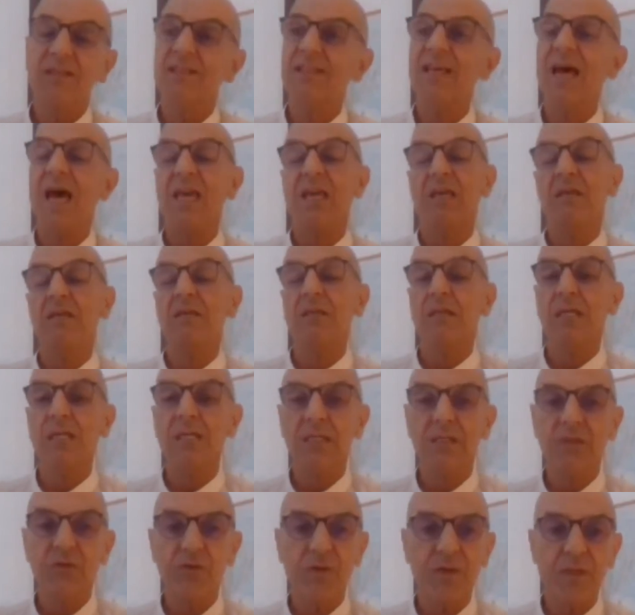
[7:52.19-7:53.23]

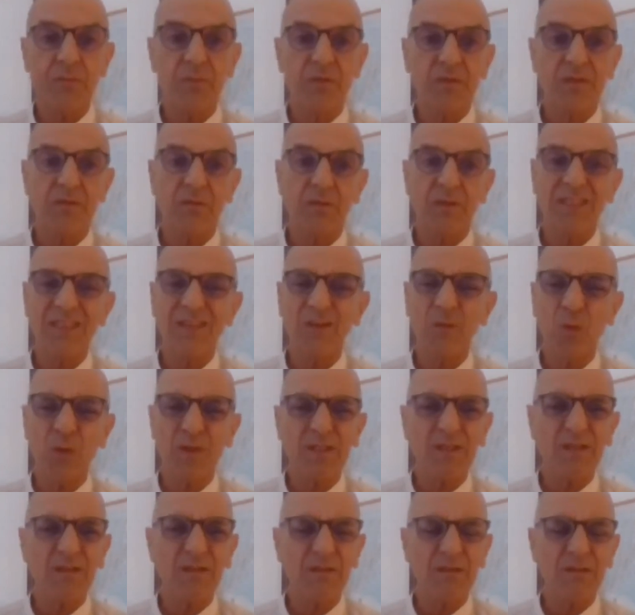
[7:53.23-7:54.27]
psychedelic trips. It
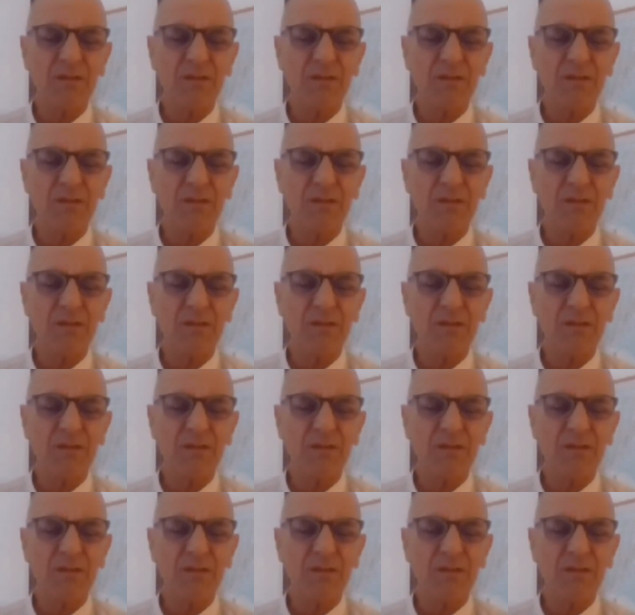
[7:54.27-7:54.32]
was